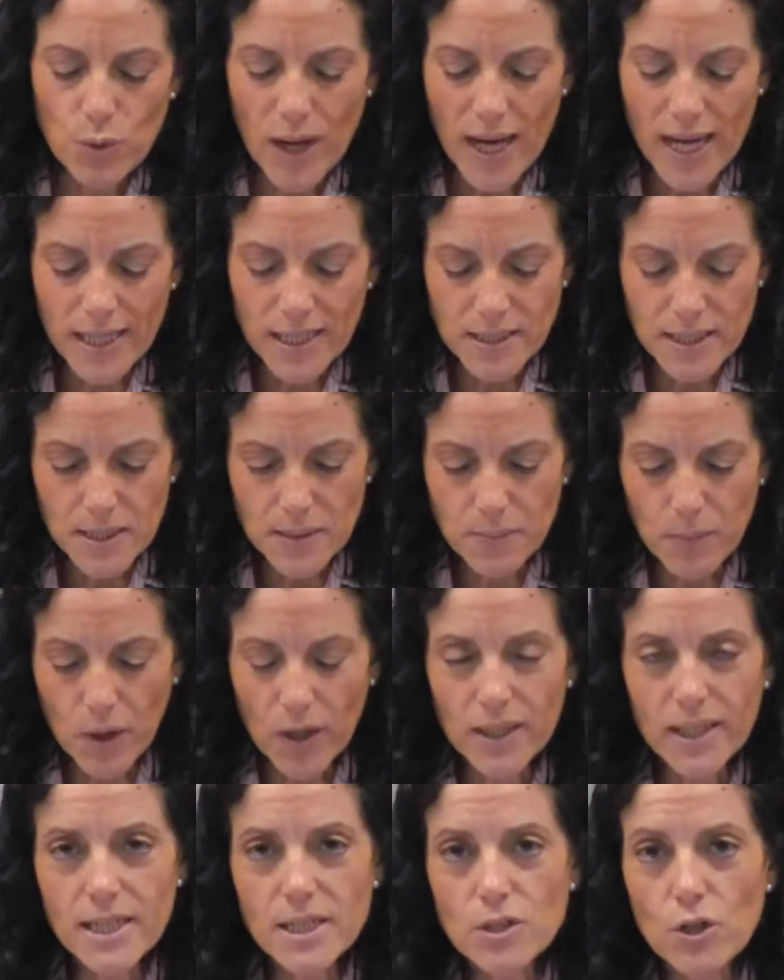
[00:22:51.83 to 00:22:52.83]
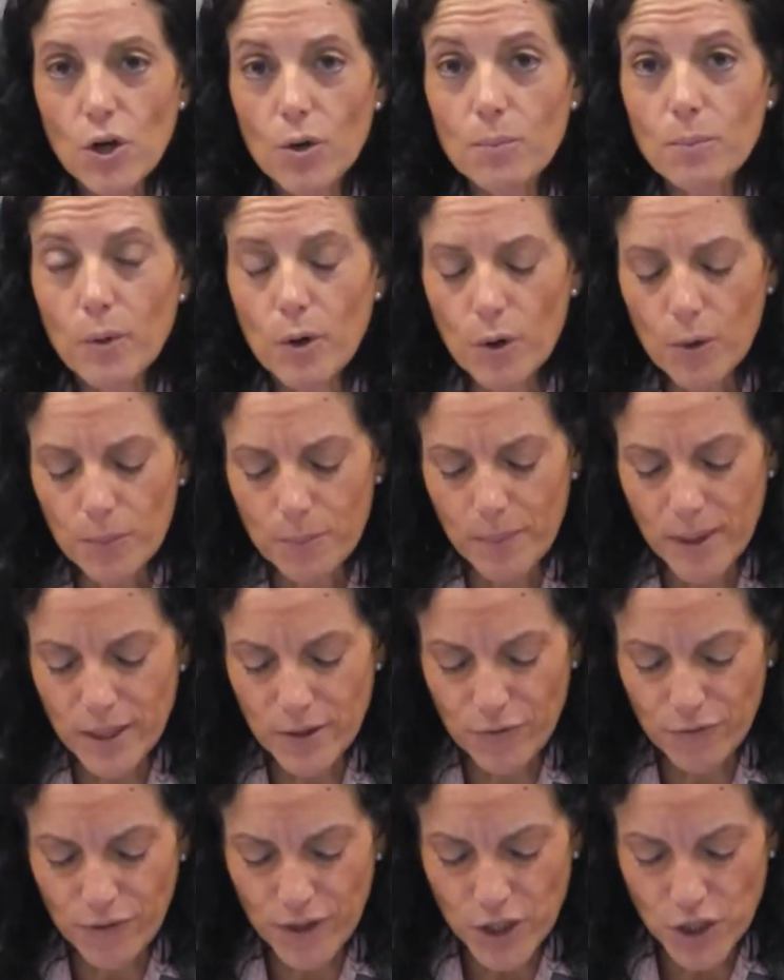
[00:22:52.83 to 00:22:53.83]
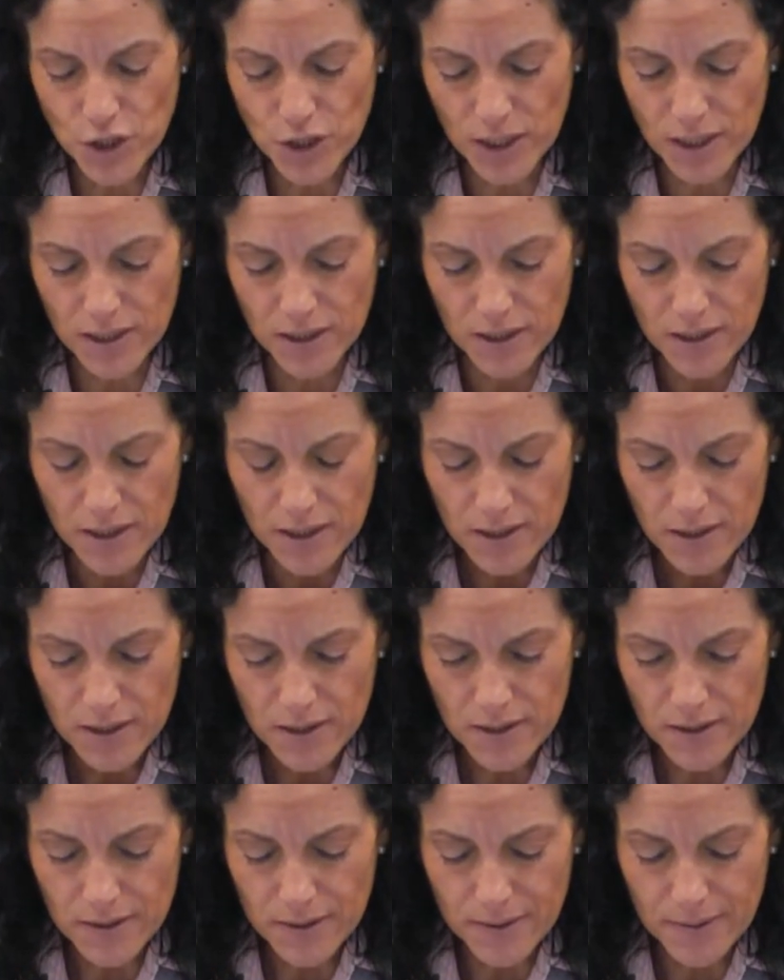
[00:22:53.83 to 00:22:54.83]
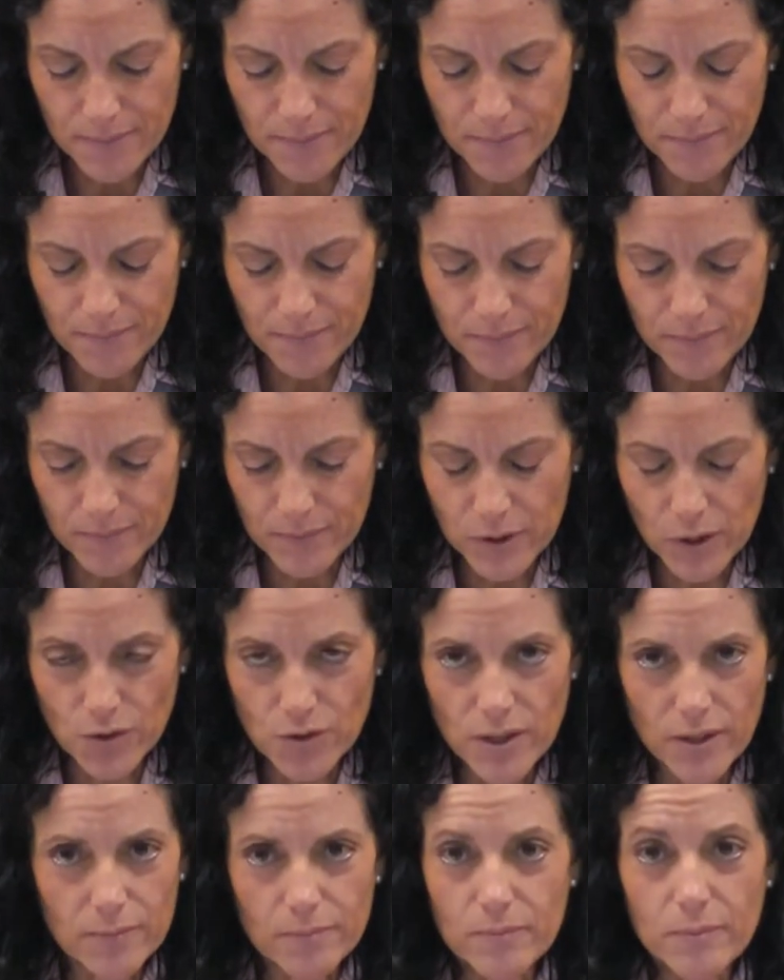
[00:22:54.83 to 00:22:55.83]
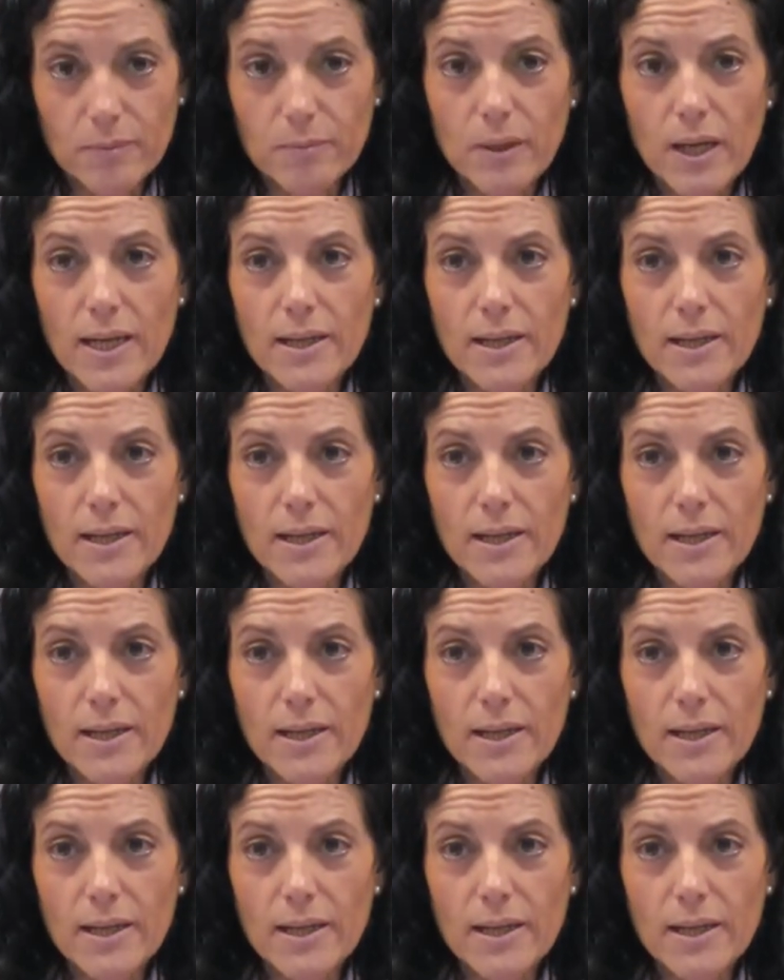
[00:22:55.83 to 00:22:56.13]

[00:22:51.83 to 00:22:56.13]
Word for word: to access market on more beneficial um, uh,